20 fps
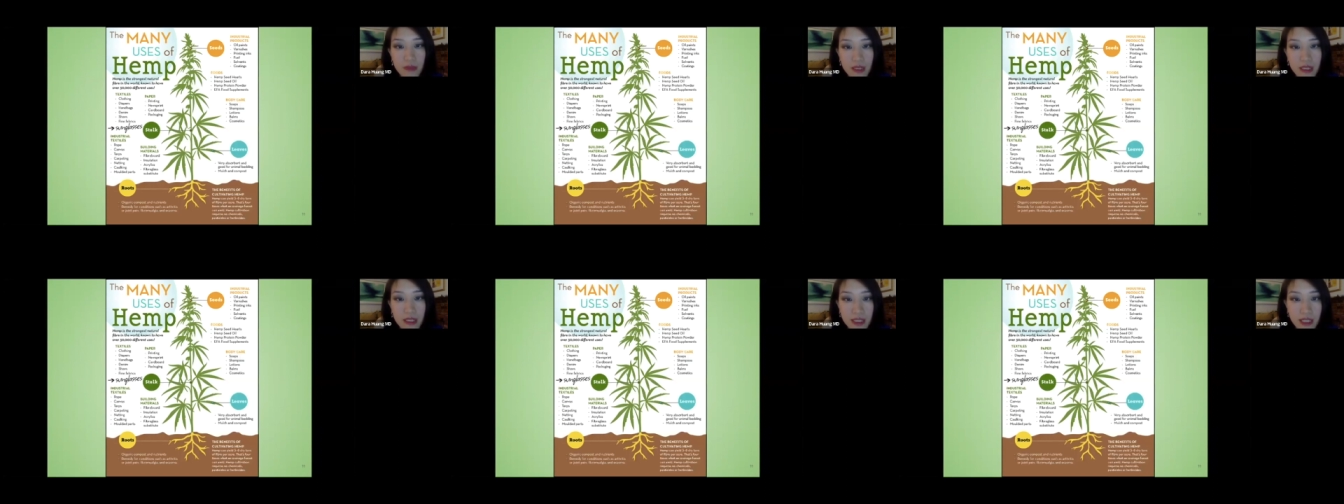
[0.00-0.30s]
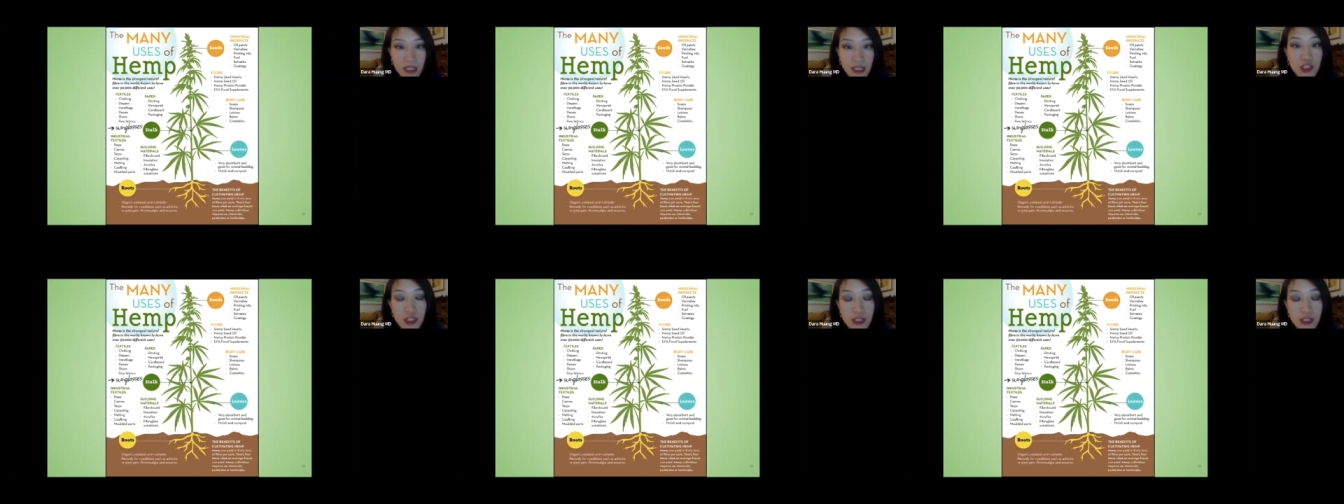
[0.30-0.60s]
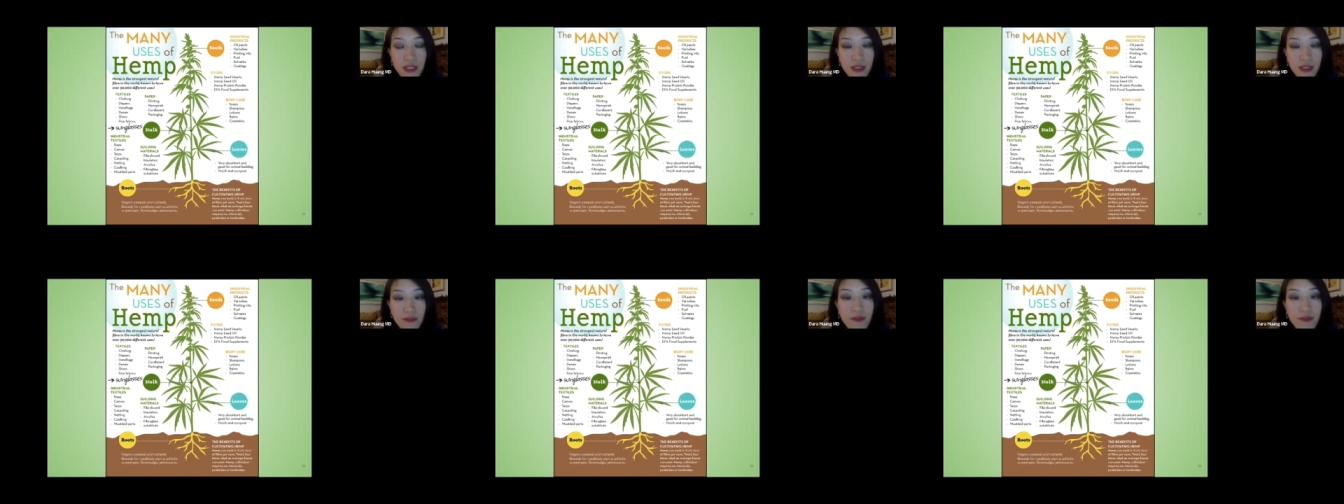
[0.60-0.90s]

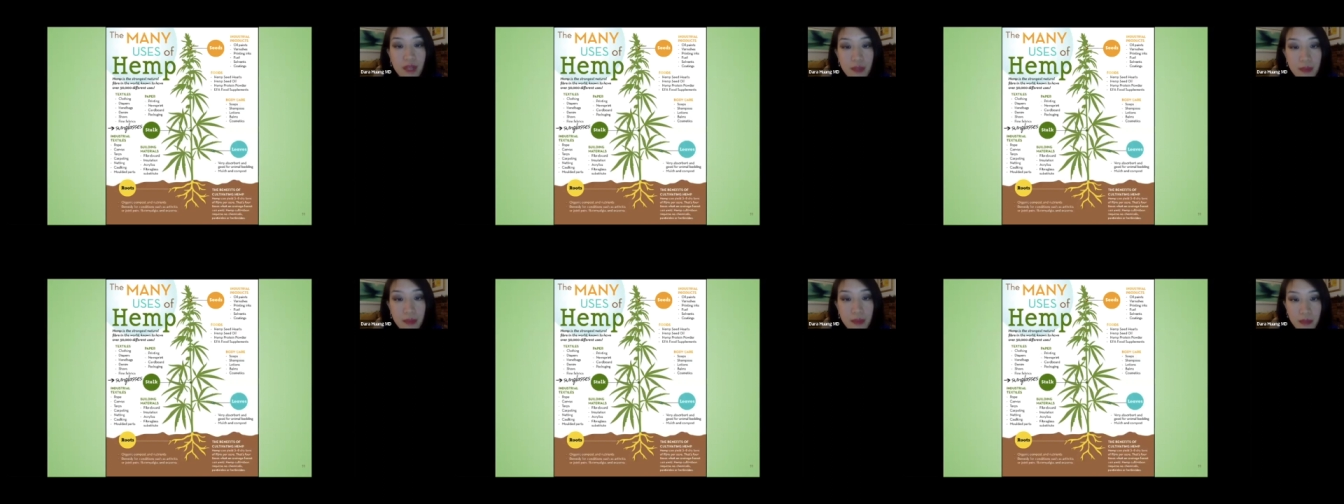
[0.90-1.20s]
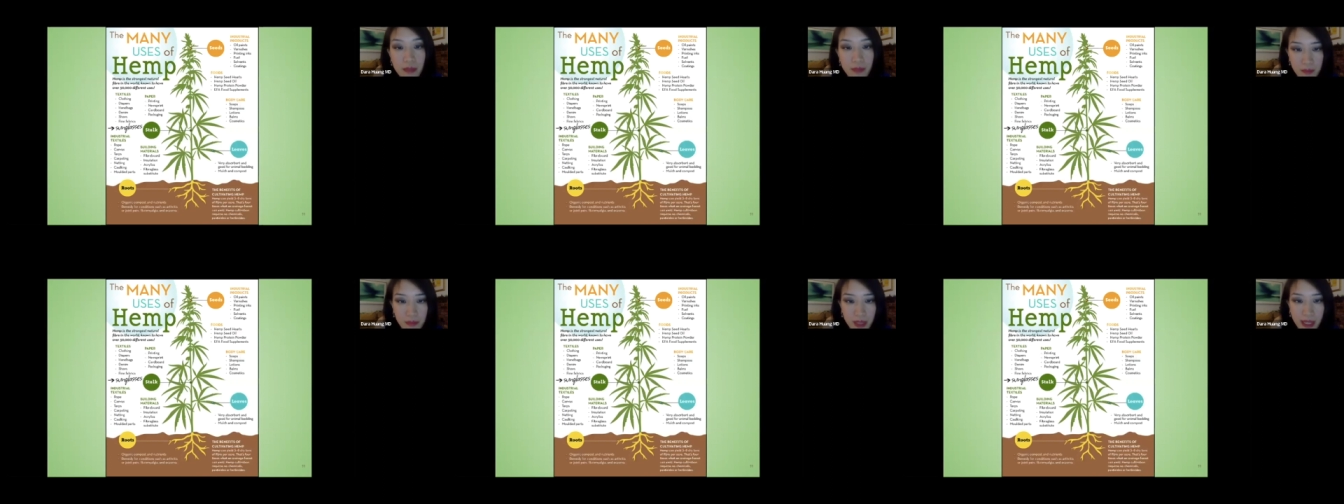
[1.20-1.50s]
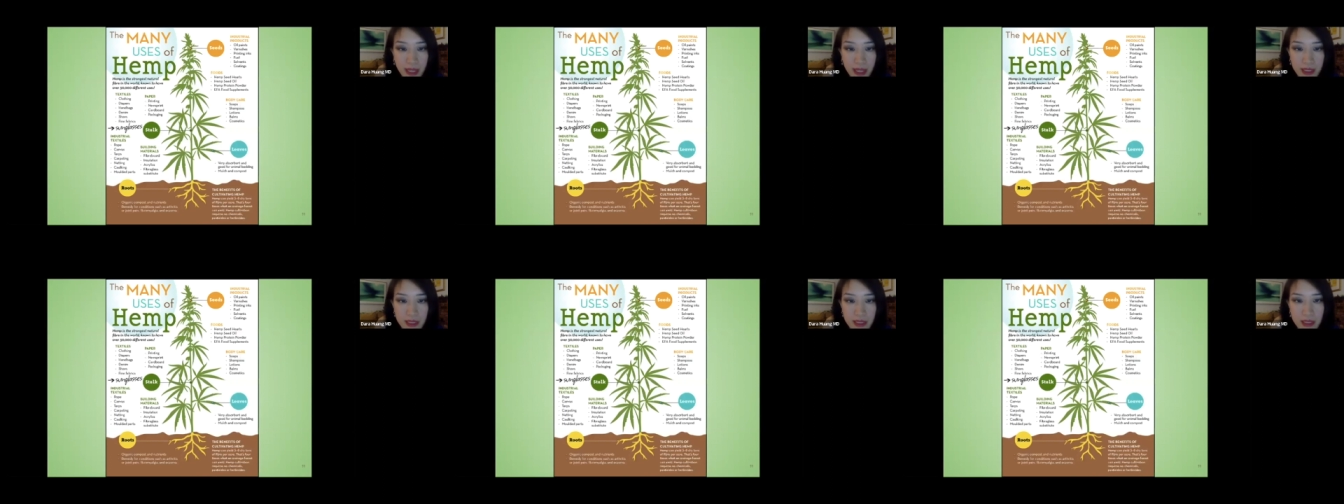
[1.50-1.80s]
essentially the female
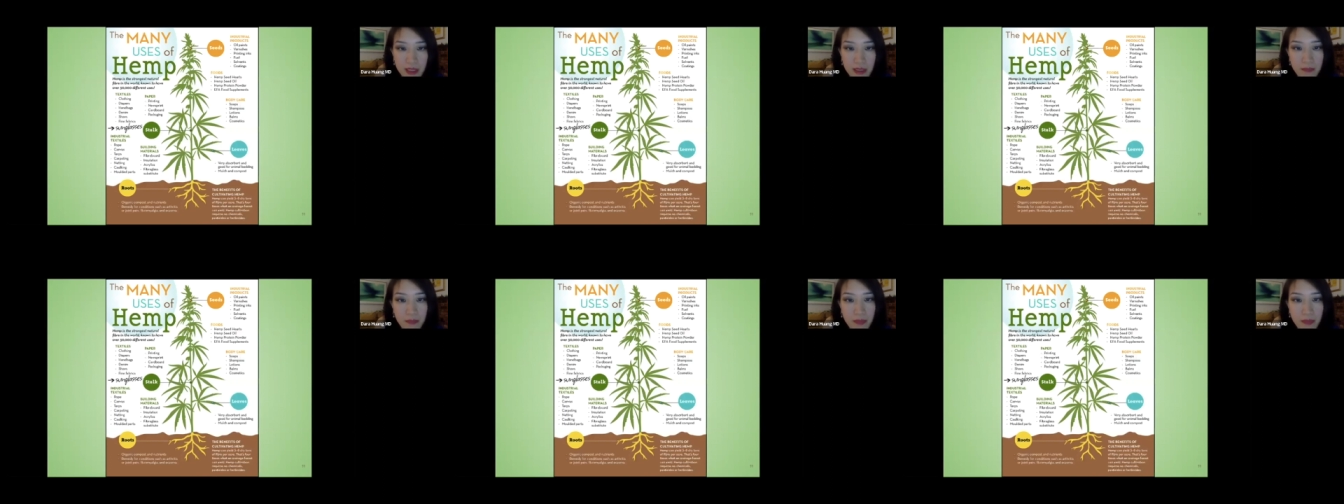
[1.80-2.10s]
plants.